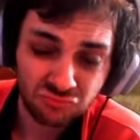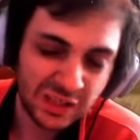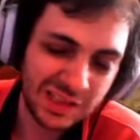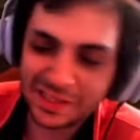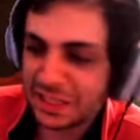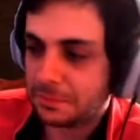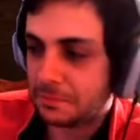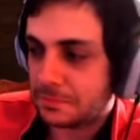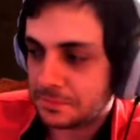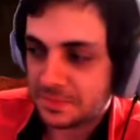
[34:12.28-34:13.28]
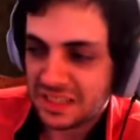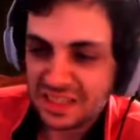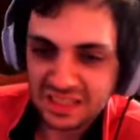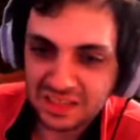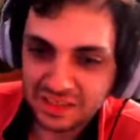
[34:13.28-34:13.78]
Clean.
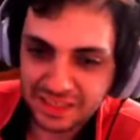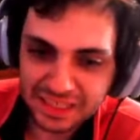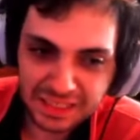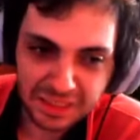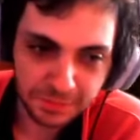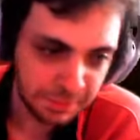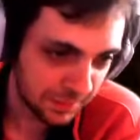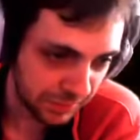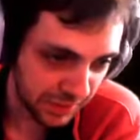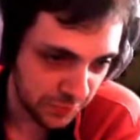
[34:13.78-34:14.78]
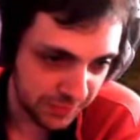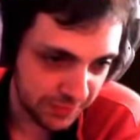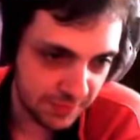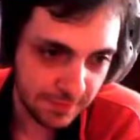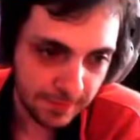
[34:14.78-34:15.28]
Clean pink placements.